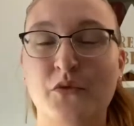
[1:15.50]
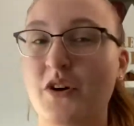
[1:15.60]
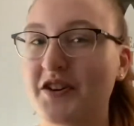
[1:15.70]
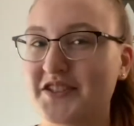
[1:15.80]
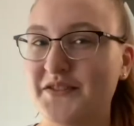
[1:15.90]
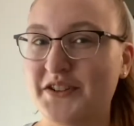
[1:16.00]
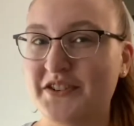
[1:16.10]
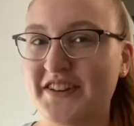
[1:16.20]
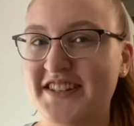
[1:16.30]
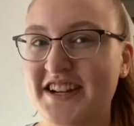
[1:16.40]
Also on
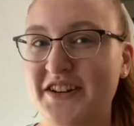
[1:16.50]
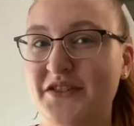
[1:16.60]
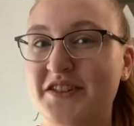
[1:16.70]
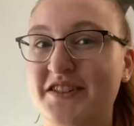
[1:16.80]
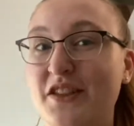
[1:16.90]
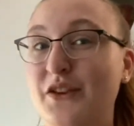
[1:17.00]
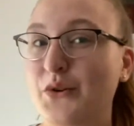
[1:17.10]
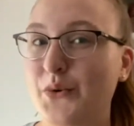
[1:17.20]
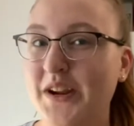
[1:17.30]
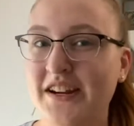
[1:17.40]
Goodreads, I noticed the
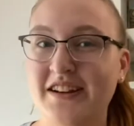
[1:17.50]
queen,